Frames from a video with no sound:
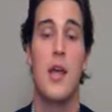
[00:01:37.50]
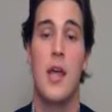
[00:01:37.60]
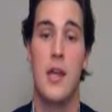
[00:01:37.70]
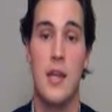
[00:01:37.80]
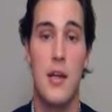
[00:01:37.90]

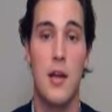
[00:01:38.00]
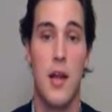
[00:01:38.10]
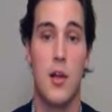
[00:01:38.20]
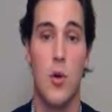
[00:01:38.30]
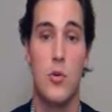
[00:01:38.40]
And here
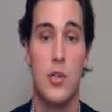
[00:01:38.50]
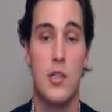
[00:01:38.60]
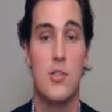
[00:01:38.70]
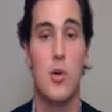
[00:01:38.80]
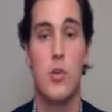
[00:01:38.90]
at Culture
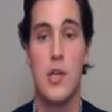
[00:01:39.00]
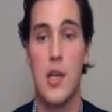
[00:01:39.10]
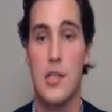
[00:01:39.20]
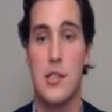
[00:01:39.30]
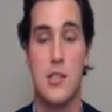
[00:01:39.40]
Consulting
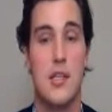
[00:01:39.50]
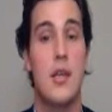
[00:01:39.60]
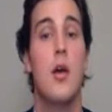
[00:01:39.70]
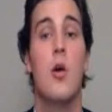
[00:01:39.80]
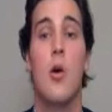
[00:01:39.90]
Agency,
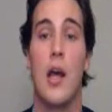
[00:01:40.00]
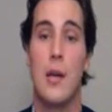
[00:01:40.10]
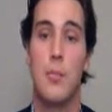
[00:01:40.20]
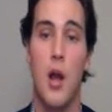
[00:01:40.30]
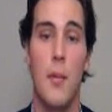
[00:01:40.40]
I can
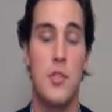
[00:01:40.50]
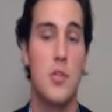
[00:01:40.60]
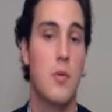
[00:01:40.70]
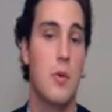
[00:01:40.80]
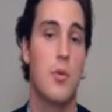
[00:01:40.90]
promise you
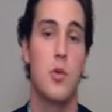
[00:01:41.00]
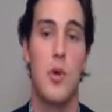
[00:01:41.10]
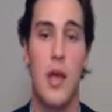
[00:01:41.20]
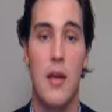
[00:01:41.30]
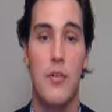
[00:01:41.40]
that we will do
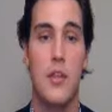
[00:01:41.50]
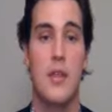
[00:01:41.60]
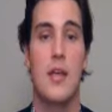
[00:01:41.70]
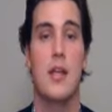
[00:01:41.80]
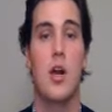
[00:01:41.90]

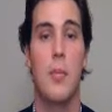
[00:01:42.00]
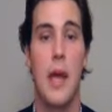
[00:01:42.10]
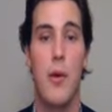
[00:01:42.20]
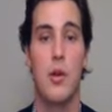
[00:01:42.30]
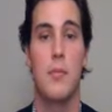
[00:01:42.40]
everything in our
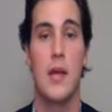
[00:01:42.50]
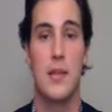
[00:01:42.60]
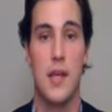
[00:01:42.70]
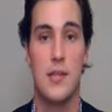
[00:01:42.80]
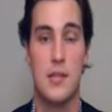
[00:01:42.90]
power to make
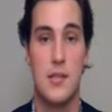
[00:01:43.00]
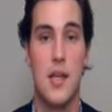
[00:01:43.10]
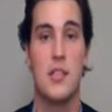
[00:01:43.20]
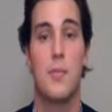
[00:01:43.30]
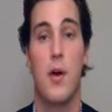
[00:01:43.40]
that
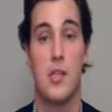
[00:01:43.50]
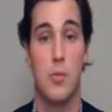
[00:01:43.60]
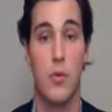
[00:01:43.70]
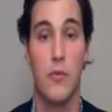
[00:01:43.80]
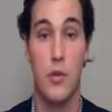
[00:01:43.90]
success
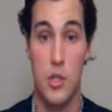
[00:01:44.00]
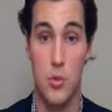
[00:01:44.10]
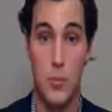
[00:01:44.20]
possible for you.